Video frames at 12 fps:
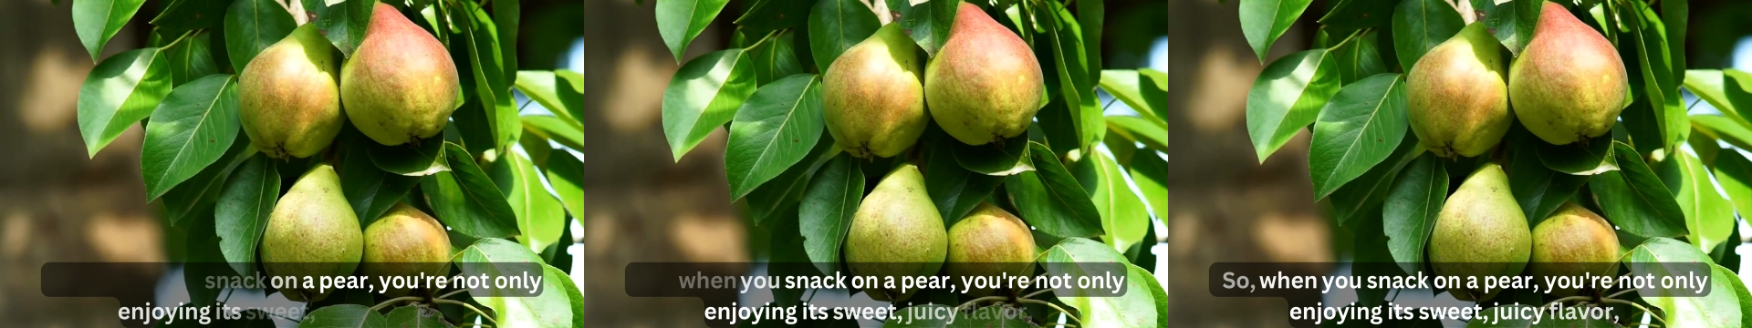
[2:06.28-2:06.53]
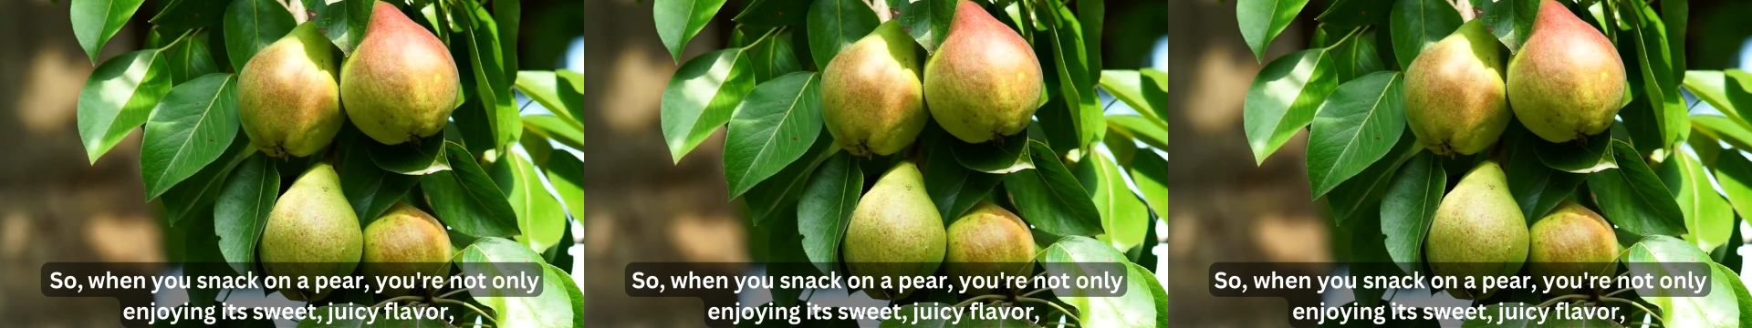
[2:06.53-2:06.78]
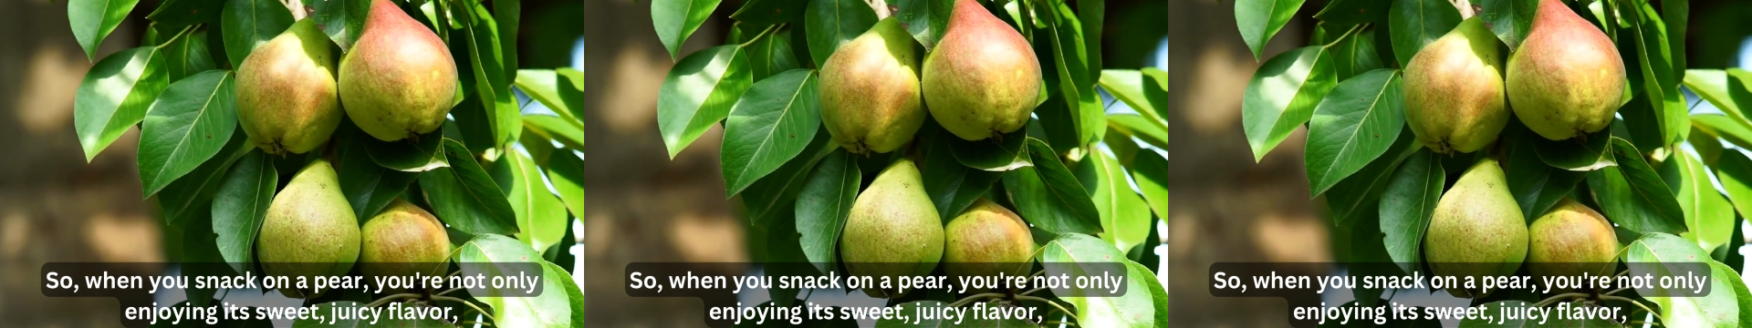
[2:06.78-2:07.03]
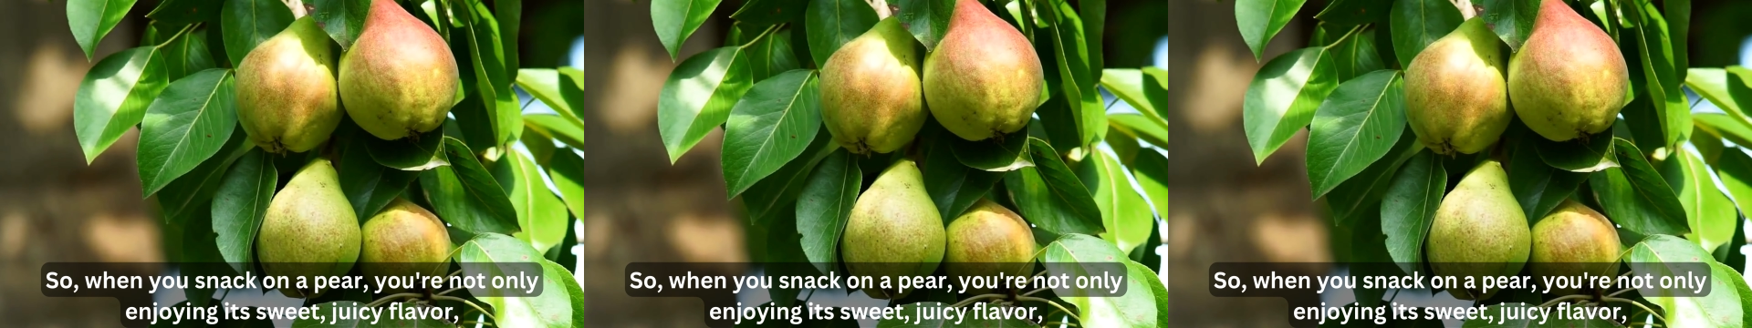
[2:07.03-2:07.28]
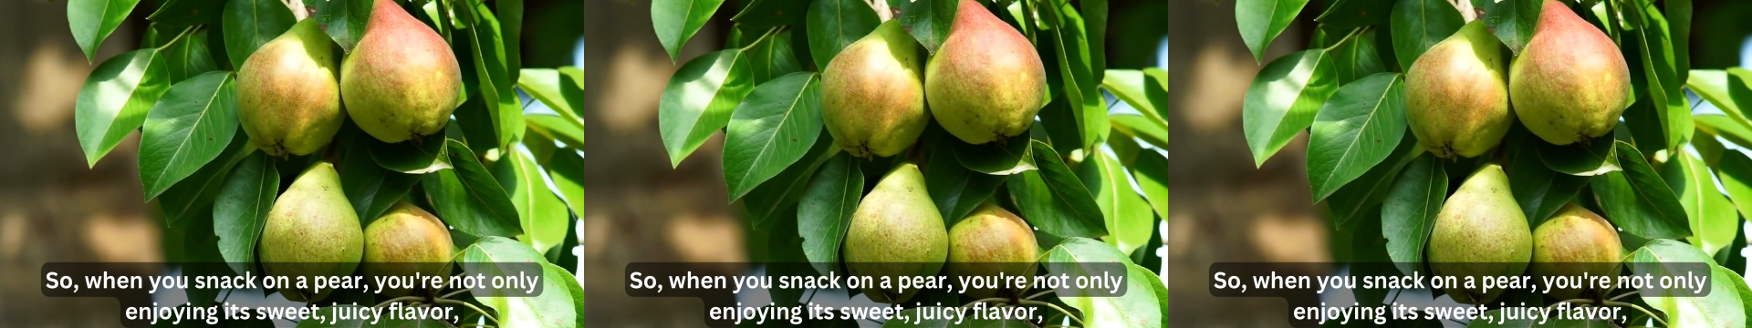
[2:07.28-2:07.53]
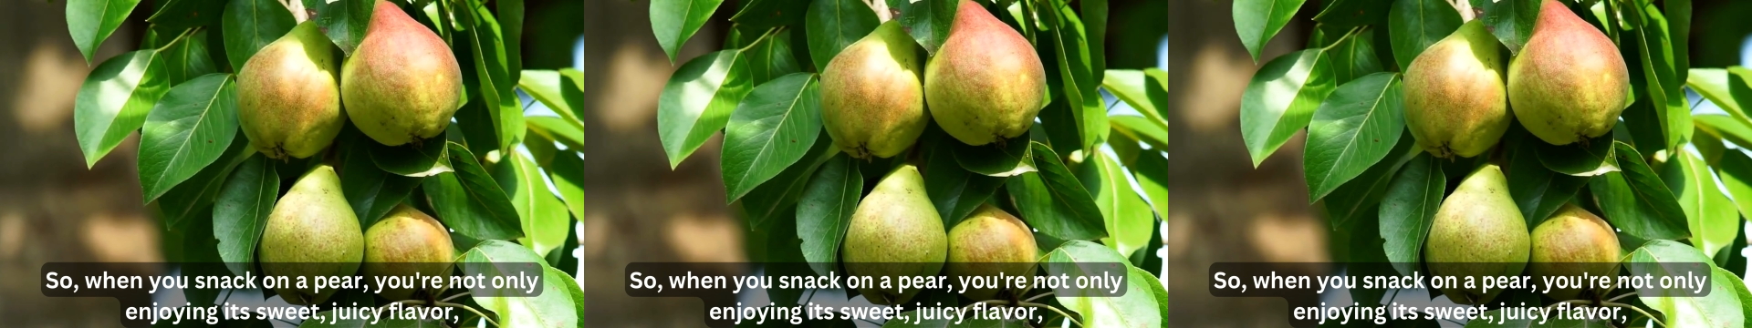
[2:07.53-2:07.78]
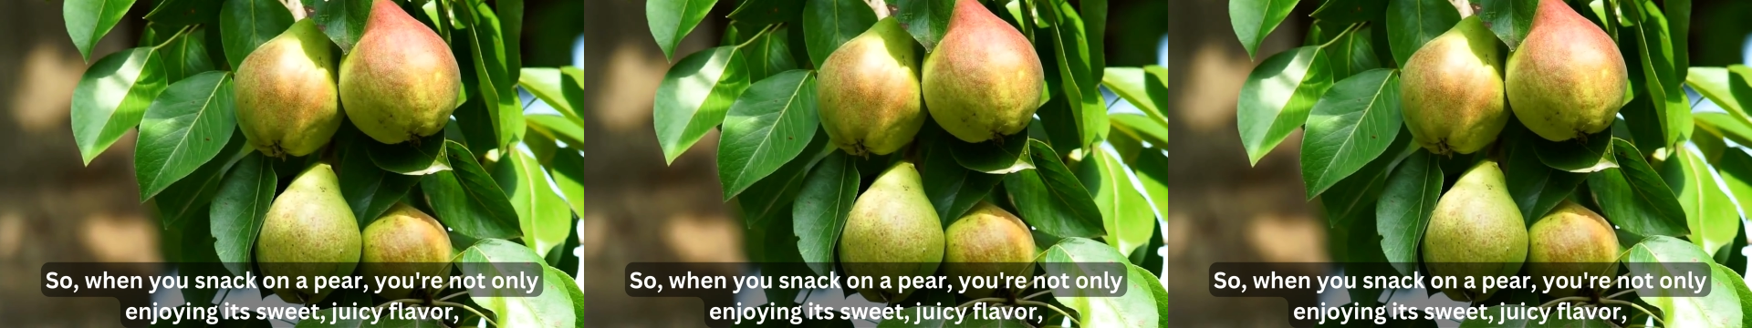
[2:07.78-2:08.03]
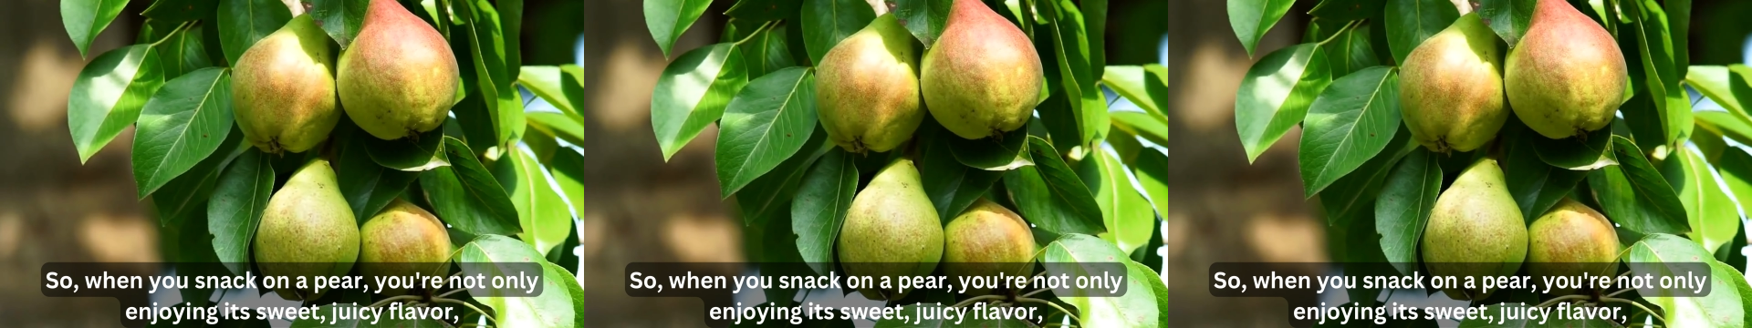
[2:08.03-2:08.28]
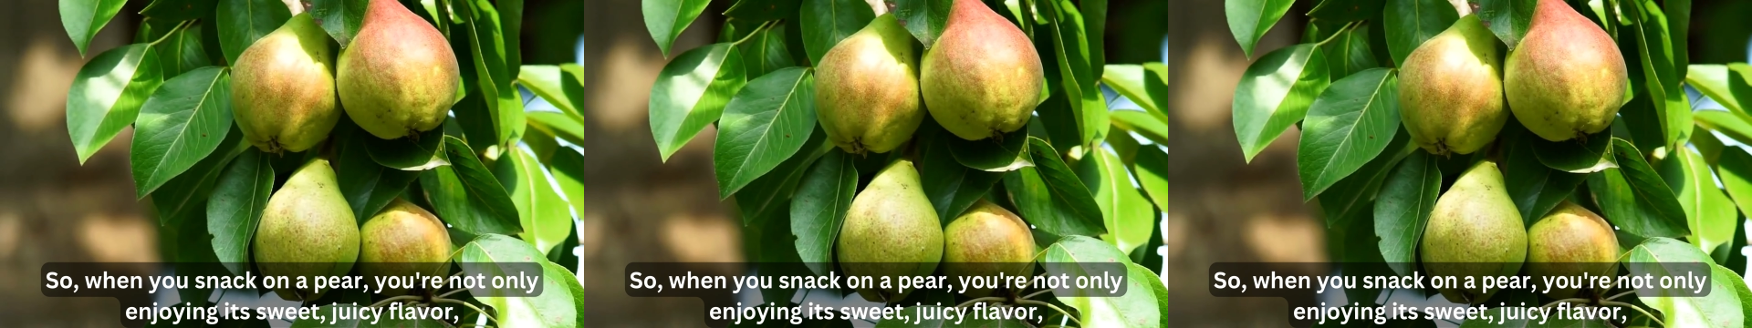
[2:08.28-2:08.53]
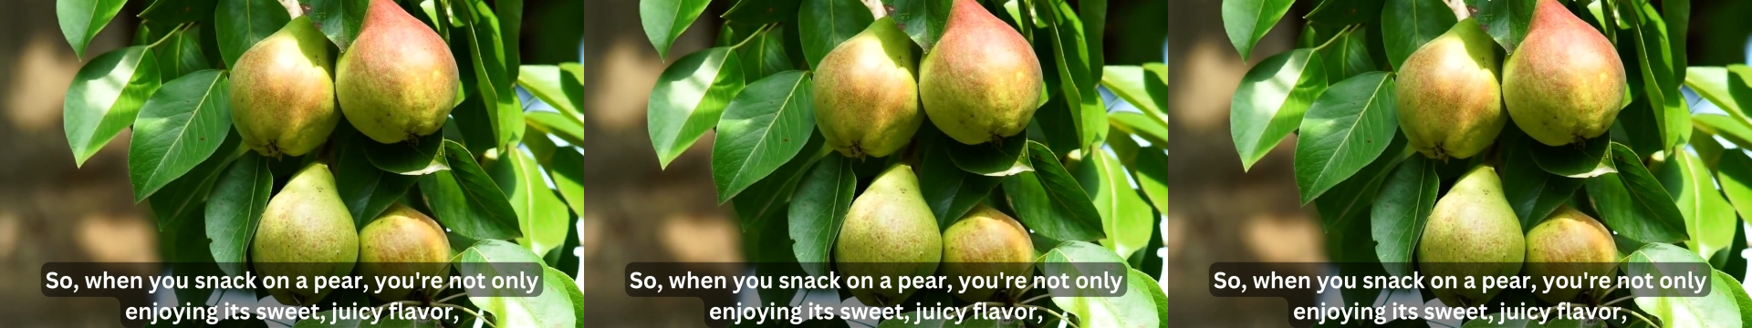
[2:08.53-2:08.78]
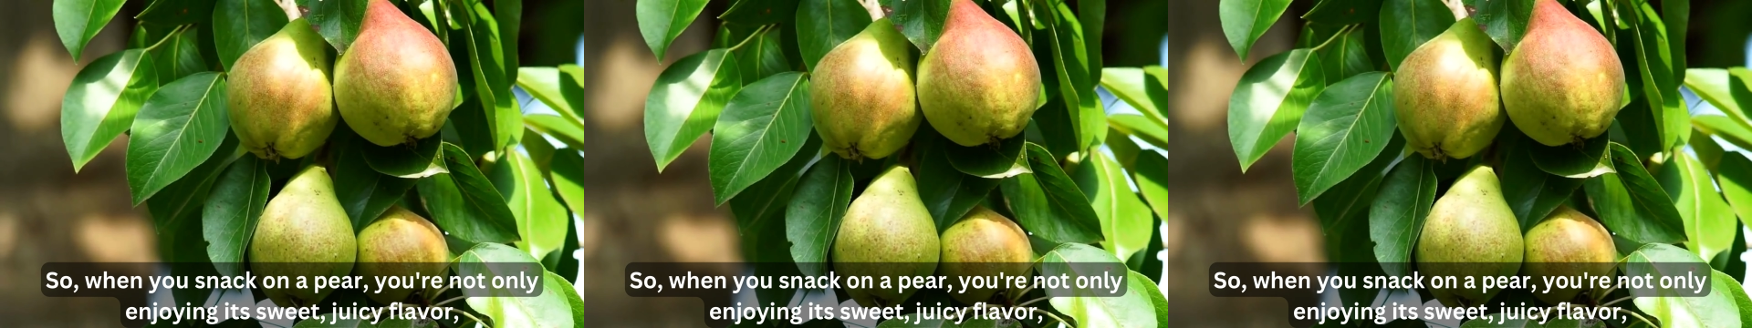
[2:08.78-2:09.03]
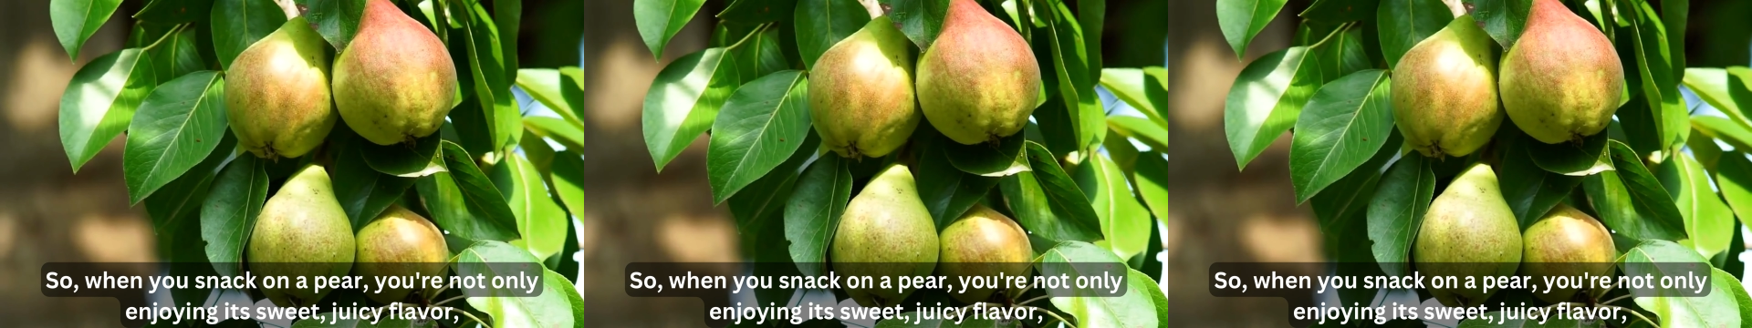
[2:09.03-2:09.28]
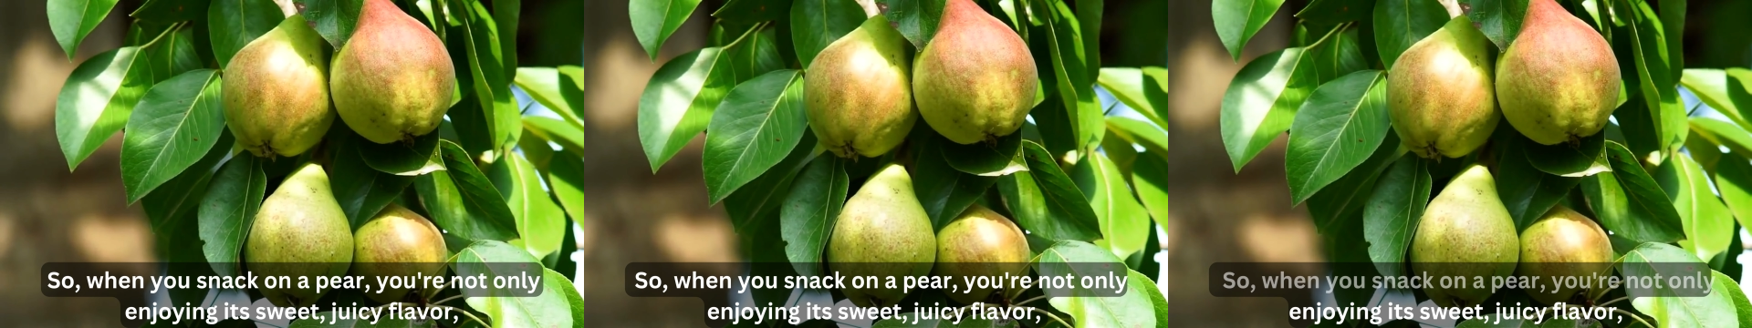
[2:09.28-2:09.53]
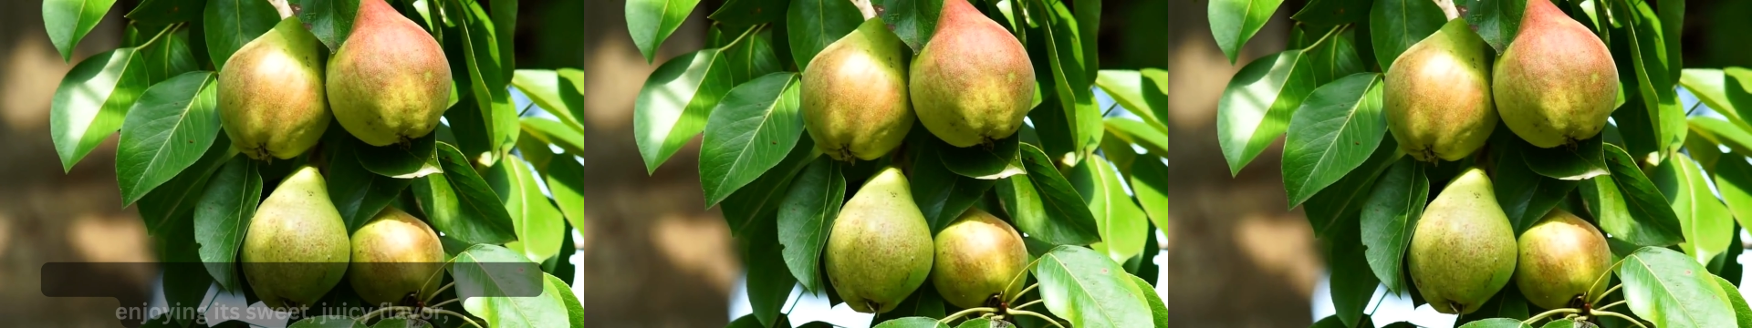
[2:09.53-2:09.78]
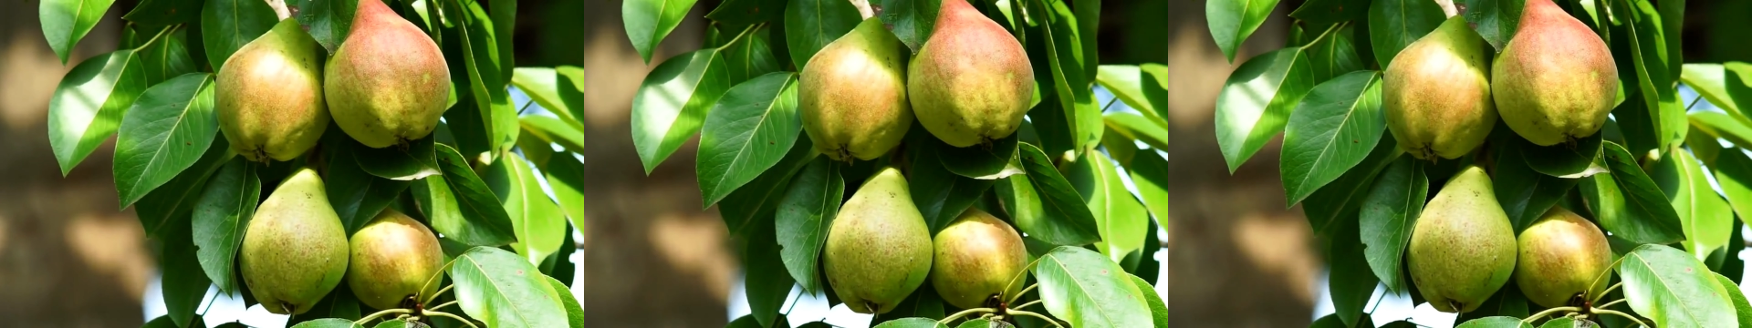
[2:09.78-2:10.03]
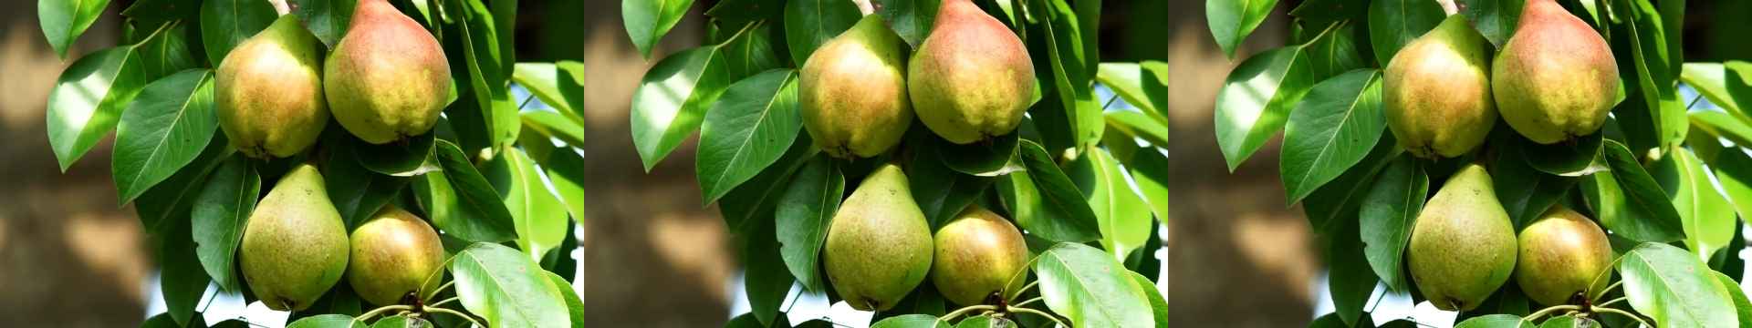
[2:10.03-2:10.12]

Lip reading: [unreadable: no face in view]